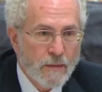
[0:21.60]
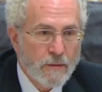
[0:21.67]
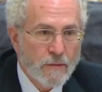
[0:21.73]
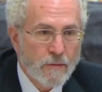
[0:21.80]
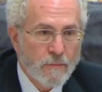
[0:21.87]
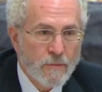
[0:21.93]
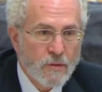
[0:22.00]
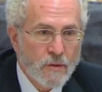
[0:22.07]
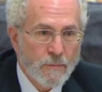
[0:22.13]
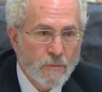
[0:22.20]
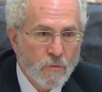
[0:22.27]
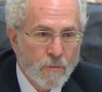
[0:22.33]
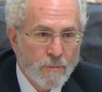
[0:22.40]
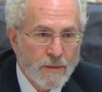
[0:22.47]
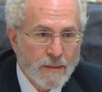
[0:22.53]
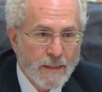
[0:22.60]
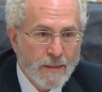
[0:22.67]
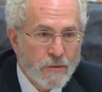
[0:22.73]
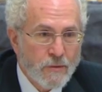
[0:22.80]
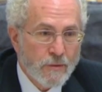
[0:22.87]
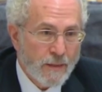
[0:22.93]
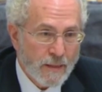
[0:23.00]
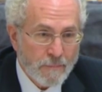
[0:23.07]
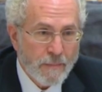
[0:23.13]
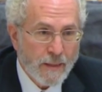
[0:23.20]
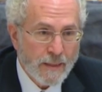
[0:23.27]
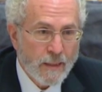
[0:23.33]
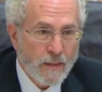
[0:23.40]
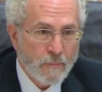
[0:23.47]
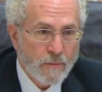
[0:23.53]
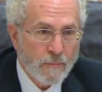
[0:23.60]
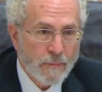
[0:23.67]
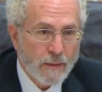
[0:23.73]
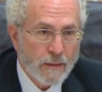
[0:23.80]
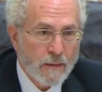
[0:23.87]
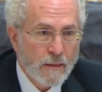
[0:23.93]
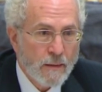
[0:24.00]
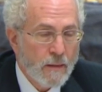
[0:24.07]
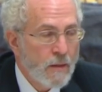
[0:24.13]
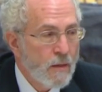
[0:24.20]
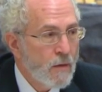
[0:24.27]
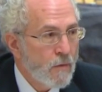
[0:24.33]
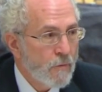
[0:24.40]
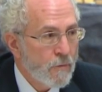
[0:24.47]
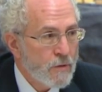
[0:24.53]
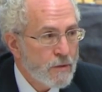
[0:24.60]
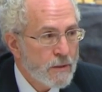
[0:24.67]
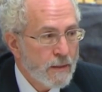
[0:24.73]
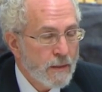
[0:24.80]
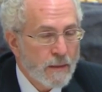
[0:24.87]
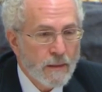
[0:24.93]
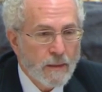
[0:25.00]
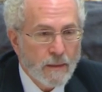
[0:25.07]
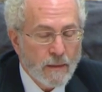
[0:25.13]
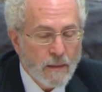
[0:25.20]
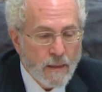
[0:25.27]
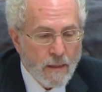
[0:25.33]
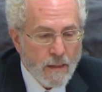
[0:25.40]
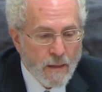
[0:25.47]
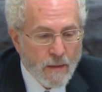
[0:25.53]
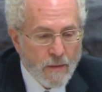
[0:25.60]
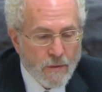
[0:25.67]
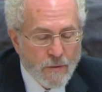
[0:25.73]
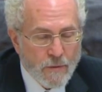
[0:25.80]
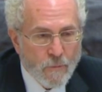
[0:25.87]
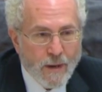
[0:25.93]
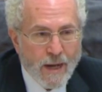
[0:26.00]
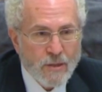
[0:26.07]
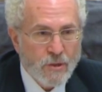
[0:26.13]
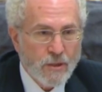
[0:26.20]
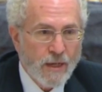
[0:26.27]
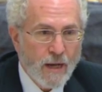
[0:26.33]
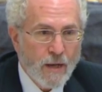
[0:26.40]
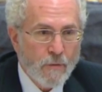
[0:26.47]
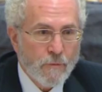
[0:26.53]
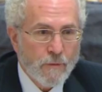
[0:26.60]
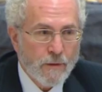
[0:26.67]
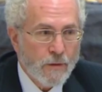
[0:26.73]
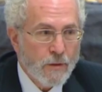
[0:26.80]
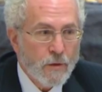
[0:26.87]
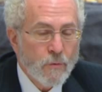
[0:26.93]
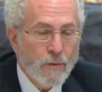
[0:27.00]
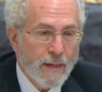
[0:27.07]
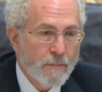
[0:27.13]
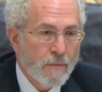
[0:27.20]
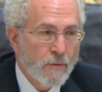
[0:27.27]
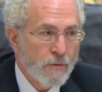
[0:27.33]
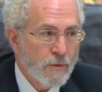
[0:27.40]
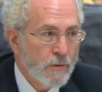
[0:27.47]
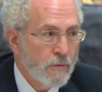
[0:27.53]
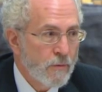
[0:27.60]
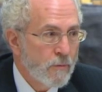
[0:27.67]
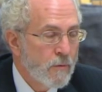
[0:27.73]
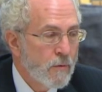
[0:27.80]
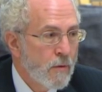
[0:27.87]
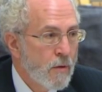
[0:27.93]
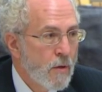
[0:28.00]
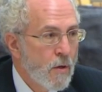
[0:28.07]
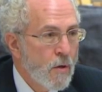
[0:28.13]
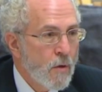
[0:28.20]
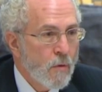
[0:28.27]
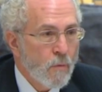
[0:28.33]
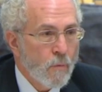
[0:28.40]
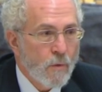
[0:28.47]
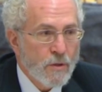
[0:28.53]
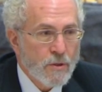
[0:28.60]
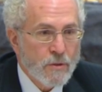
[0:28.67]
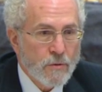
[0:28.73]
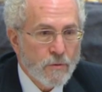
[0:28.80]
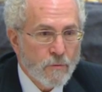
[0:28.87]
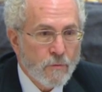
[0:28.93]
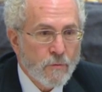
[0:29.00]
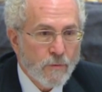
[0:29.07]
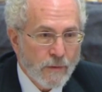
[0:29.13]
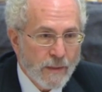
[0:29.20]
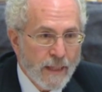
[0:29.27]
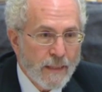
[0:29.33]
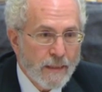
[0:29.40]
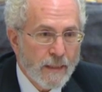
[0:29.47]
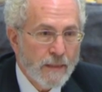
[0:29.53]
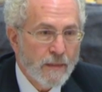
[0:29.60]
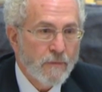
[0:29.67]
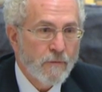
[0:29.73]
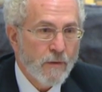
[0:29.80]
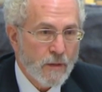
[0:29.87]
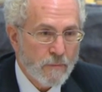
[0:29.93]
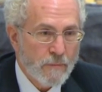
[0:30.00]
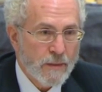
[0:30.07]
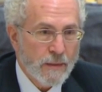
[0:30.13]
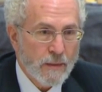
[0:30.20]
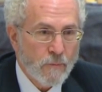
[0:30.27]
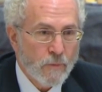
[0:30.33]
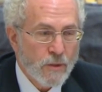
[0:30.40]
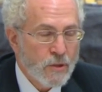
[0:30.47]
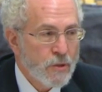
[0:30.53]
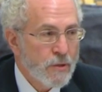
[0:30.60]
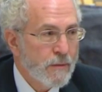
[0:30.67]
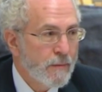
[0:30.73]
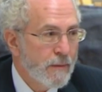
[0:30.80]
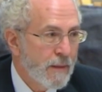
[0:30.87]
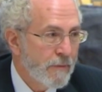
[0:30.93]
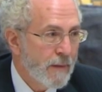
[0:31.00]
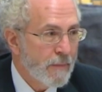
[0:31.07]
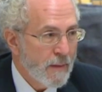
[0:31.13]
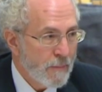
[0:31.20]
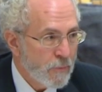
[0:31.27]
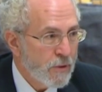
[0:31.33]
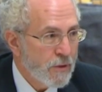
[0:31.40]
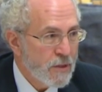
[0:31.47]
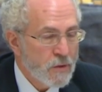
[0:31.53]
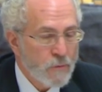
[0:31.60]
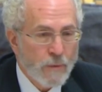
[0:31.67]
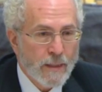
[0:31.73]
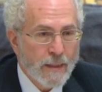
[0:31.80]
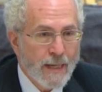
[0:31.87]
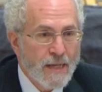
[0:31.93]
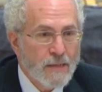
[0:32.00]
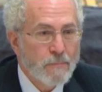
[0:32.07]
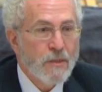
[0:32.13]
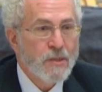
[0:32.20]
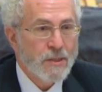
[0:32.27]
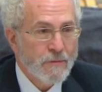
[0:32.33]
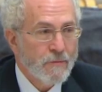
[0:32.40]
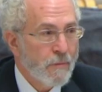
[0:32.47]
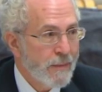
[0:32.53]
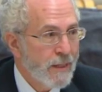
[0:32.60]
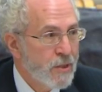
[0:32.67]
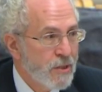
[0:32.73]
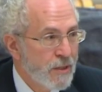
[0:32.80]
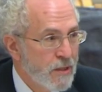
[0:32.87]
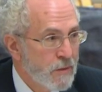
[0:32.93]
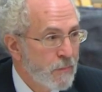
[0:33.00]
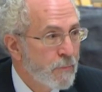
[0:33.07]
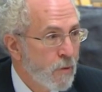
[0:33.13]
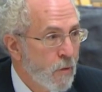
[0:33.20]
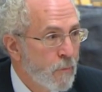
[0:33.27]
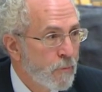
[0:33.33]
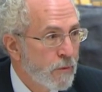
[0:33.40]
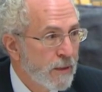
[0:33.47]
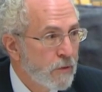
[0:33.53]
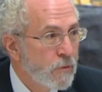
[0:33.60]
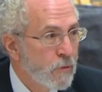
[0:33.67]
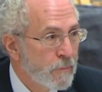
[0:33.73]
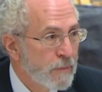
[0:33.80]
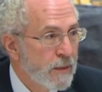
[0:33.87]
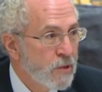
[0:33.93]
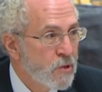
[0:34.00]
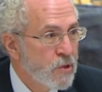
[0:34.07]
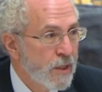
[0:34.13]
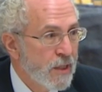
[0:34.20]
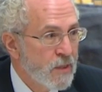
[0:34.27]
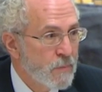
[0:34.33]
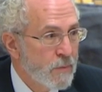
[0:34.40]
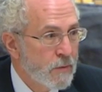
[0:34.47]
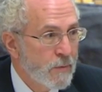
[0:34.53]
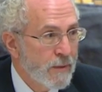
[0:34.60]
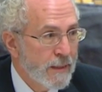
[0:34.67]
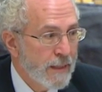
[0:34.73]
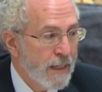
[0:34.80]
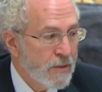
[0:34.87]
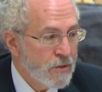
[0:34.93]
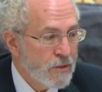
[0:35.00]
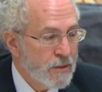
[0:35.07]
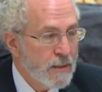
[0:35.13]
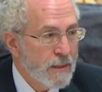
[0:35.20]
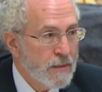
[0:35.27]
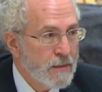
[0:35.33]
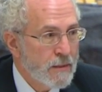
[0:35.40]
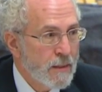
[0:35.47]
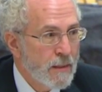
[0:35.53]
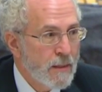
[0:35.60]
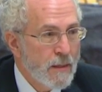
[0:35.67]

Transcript: and to Mr. McCormick's answer, it might help a bit. Firstly, the rationale for the new MOU was to create an environment in which, if I may put it this way, as much information as appropriate could be exchanged between the agencies.